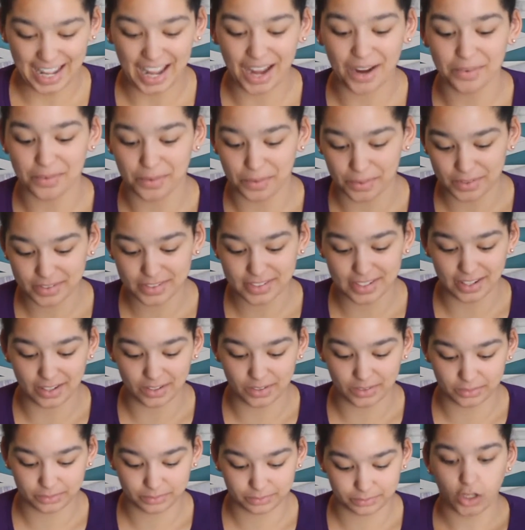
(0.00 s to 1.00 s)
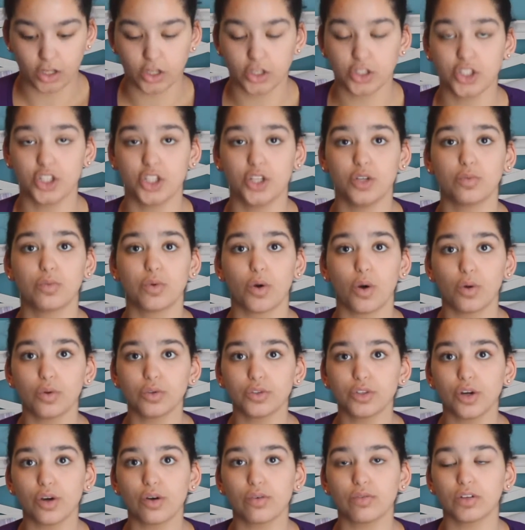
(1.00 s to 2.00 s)
I wrote it down. She
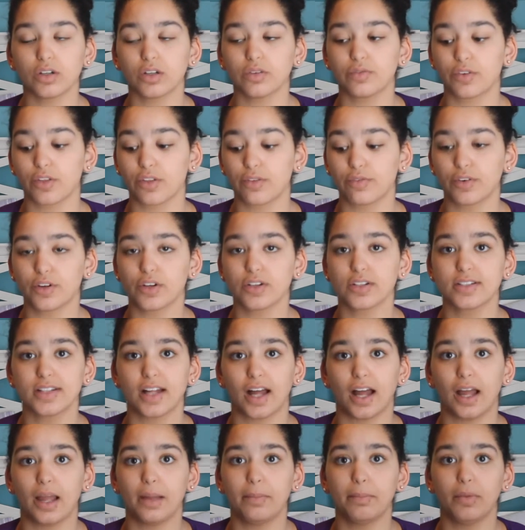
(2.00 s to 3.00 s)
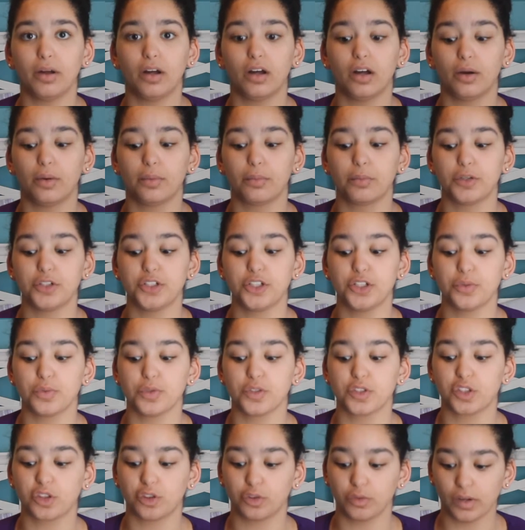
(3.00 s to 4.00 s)
rolled over for the first time when she
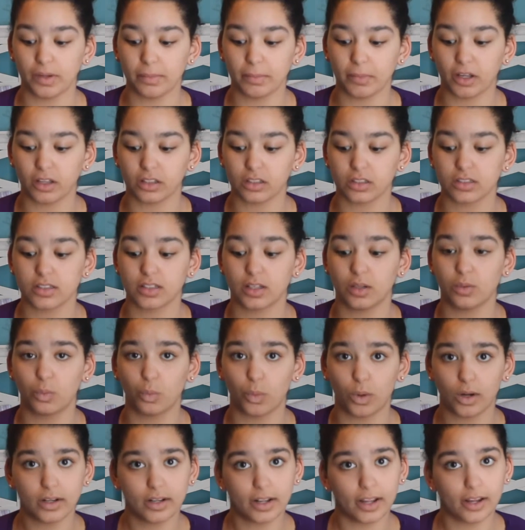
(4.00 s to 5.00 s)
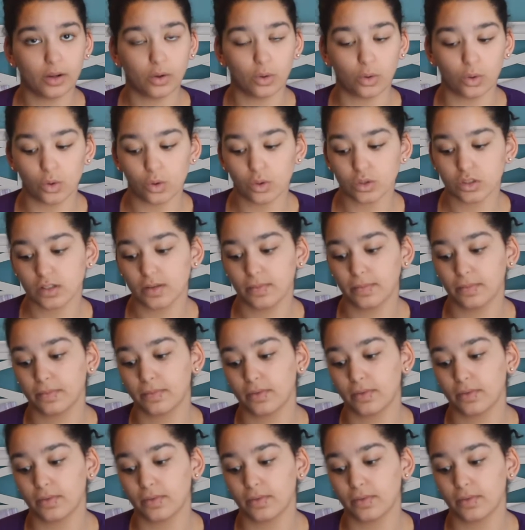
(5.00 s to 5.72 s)
was 3 months and 1 day old.